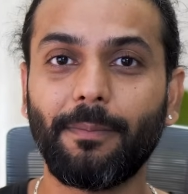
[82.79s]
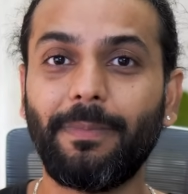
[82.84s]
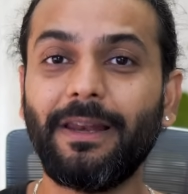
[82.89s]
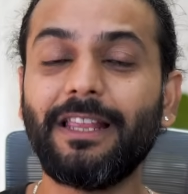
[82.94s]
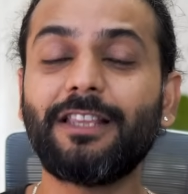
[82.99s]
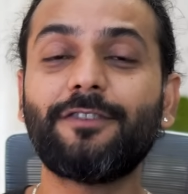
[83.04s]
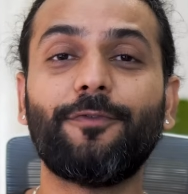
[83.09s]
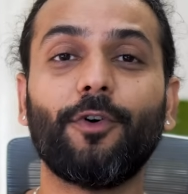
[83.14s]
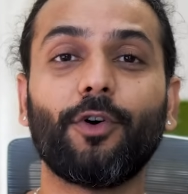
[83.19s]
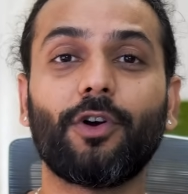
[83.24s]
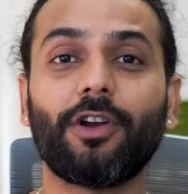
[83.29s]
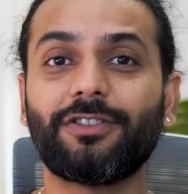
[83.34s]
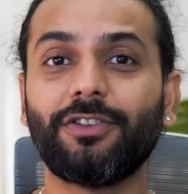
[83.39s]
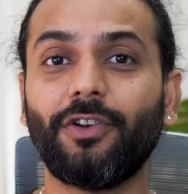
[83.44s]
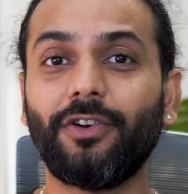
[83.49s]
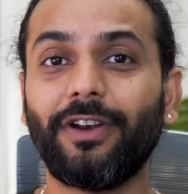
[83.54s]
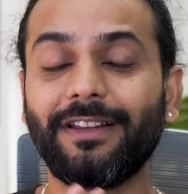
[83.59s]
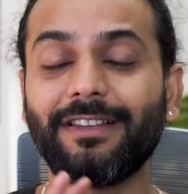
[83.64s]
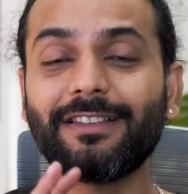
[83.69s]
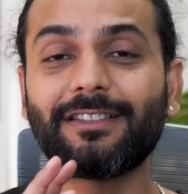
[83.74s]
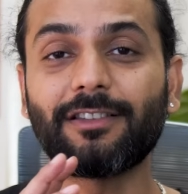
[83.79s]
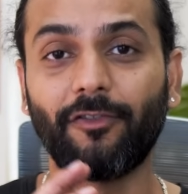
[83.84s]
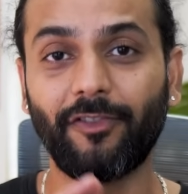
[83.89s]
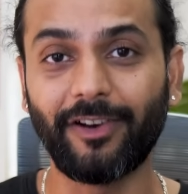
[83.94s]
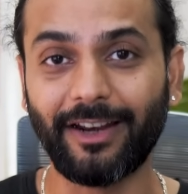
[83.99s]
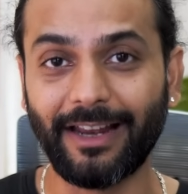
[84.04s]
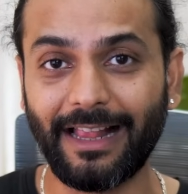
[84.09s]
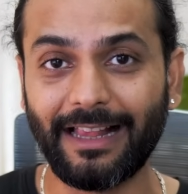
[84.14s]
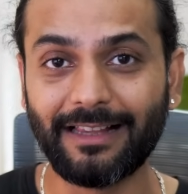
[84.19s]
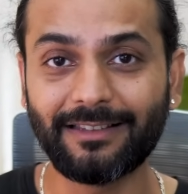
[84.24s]
Please focus your energy
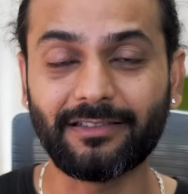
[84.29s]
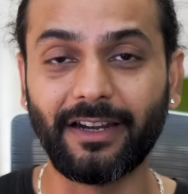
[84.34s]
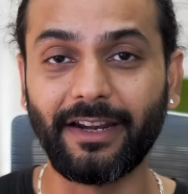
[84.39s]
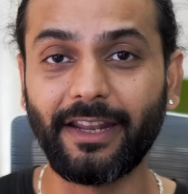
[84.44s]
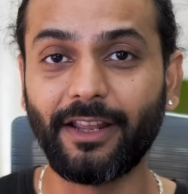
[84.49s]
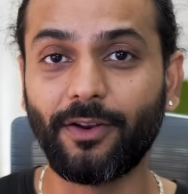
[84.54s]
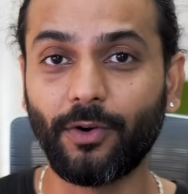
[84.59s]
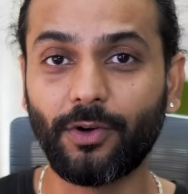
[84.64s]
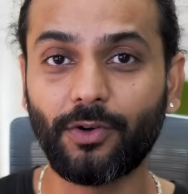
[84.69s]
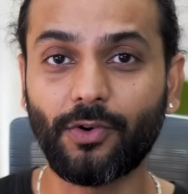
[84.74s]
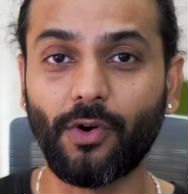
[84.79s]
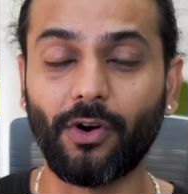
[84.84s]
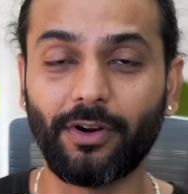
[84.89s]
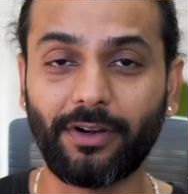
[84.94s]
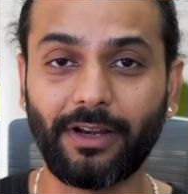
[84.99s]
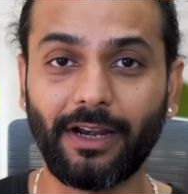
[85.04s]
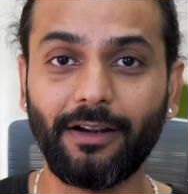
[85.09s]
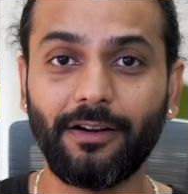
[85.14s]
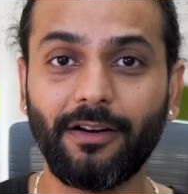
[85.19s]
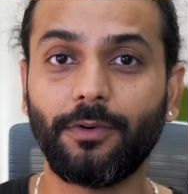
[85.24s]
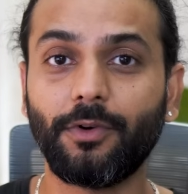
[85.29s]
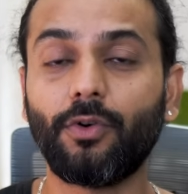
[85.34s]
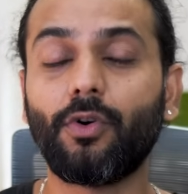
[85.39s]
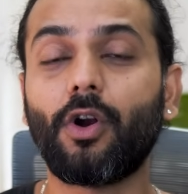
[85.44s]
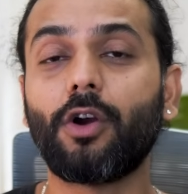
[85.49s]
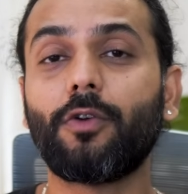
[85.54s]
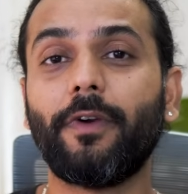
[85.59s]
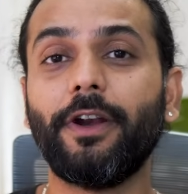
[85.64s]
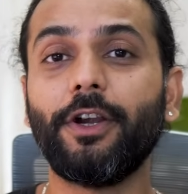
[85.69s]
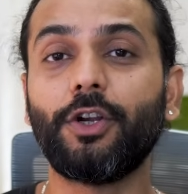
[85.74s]
somewhere else creating good content. Do
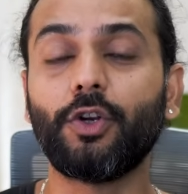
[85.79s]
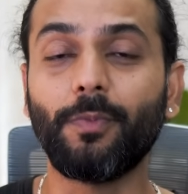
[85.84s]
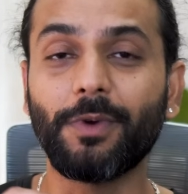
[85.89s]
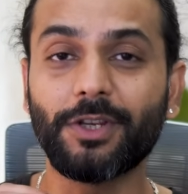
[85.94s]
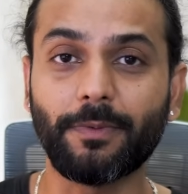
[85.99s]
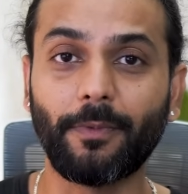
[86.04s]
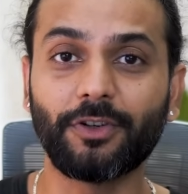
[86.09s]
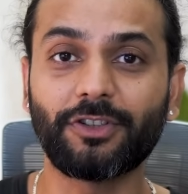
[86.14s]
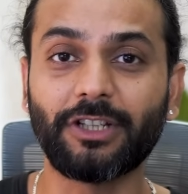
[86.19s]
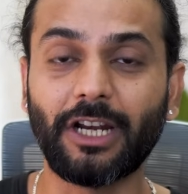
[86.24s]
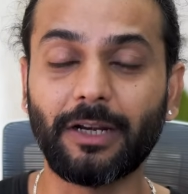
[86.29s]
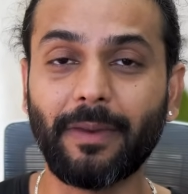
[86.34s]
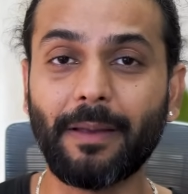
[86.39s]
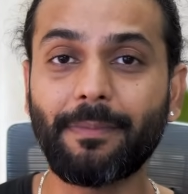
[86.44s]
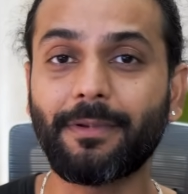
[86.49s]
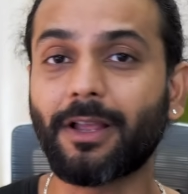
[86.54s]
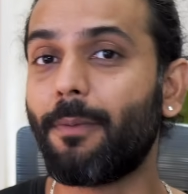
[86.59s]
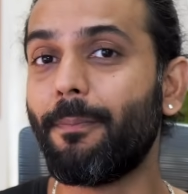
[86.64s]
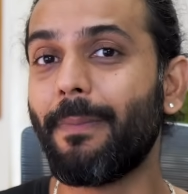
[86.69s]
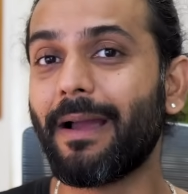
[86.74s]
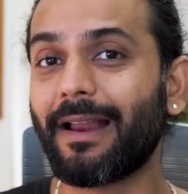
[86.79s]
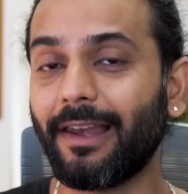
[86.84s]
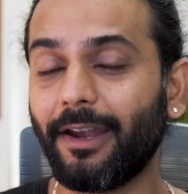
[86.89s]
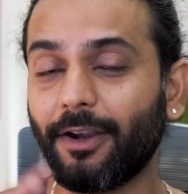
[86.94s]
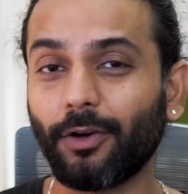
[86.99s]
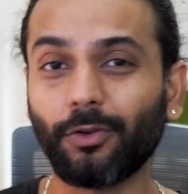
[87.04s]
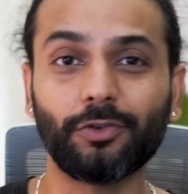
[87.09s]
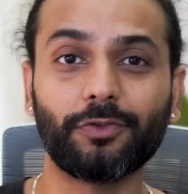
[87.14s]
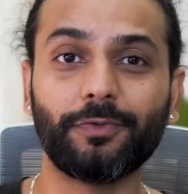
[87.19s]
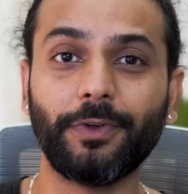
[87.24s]
not worry too much about sitemap. Come back
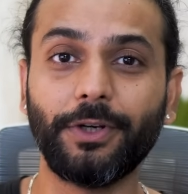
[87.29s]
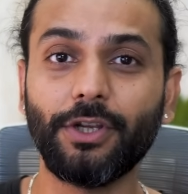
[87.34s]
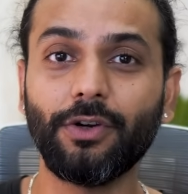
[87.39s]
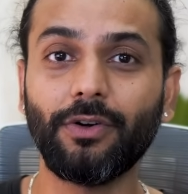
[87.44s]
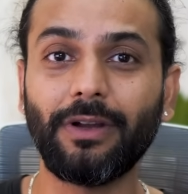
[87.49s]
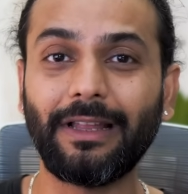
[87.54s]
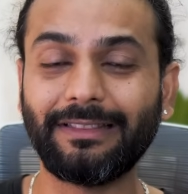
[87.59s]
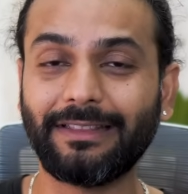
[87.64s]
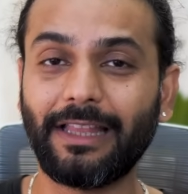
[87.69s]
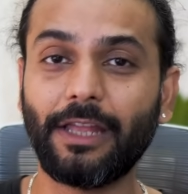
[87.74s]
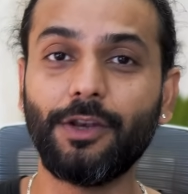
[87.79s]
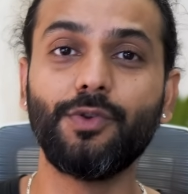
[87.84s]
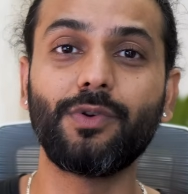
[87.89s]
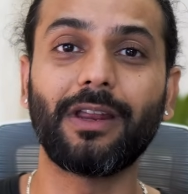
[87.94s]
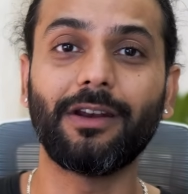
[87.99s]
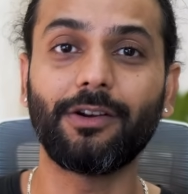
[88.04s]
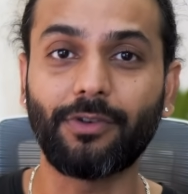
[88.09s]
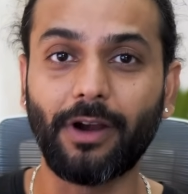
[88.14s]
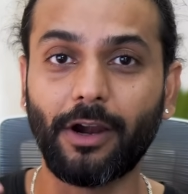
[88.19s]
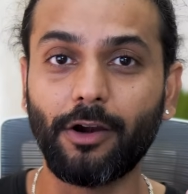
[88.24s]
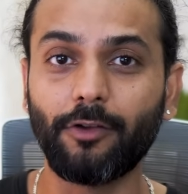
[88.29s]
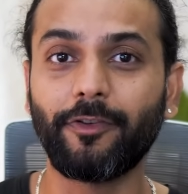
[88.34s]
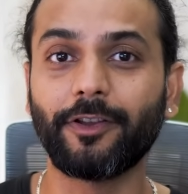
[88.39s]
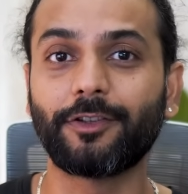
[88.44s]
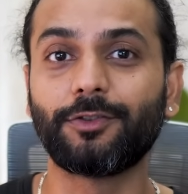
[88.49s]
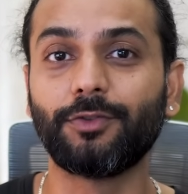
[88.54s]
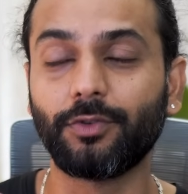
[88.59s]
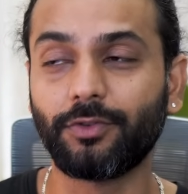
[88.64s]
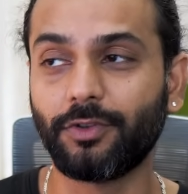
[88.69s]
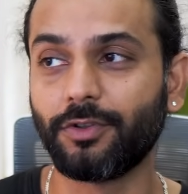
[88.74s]
later this video and then you can try to
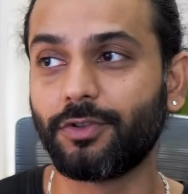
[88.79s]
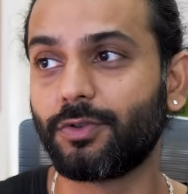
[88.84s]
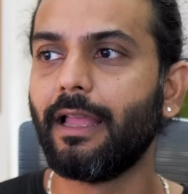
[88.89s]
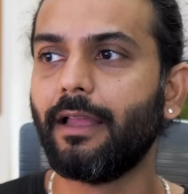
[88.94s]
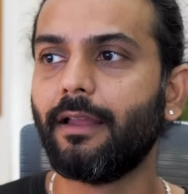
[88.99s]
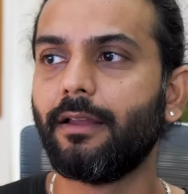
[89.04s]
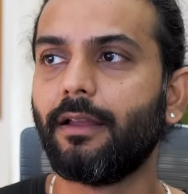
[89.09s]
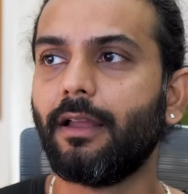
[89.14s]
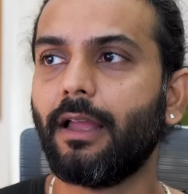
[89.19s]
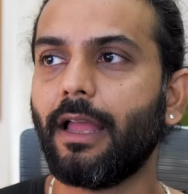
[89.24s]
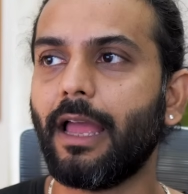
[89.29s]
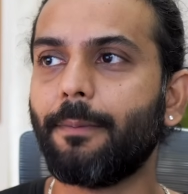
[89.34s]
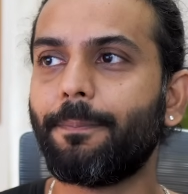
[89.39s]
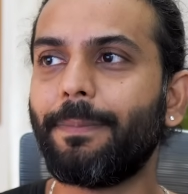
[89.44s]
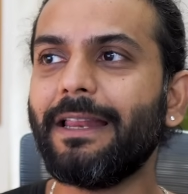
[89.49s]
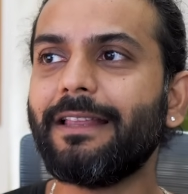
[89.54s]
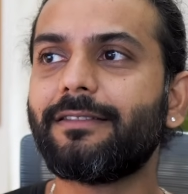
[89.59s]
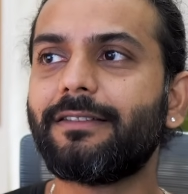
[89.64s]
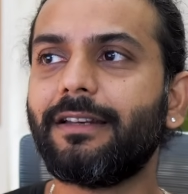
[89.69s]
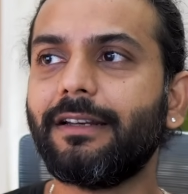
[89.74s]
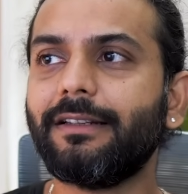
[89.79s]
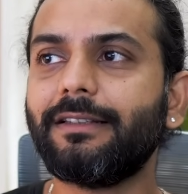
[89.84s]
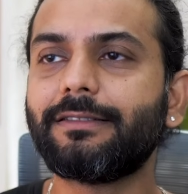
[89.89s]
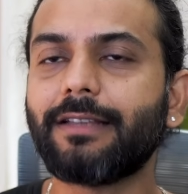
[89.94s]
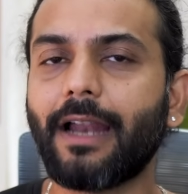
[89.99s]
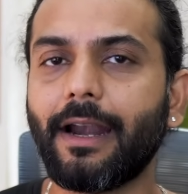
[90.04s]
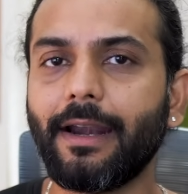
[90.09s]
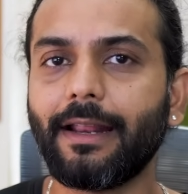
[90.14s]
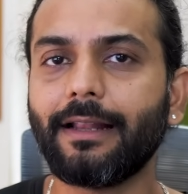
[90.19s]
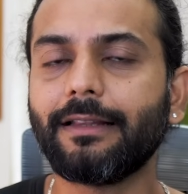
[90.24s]
fix those issues. And please read this
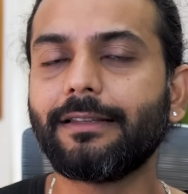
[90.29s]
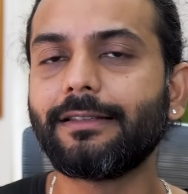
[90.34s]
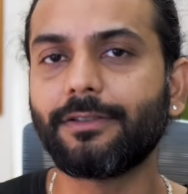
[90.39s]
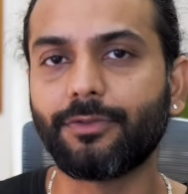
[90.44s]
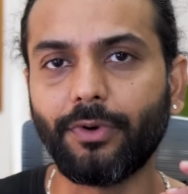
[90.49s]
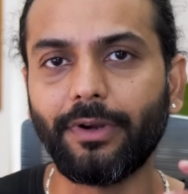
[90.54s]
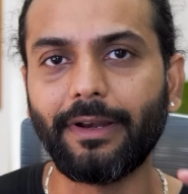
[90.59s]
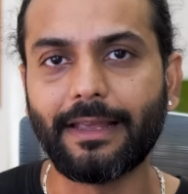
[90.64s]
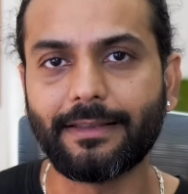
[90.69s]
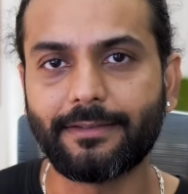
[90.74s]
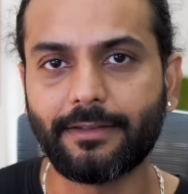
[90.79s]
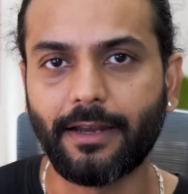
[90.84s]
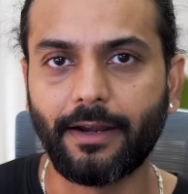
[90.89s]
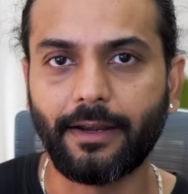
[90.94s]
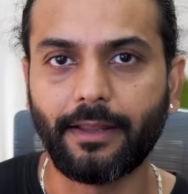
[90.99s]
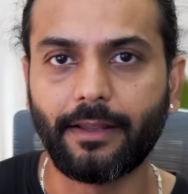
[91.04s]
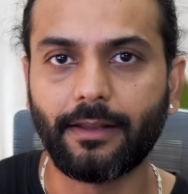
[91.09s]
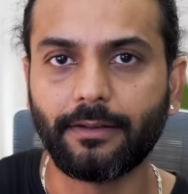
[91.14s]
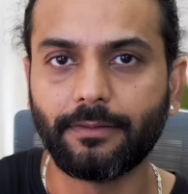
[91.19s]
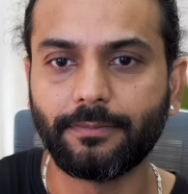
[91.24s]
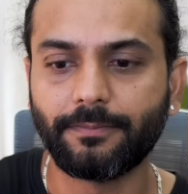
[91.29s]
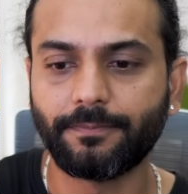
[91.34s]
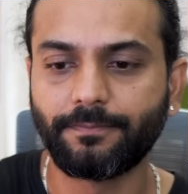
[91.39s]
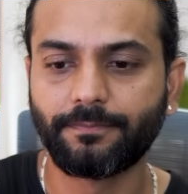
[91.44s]
article. This is really nice article.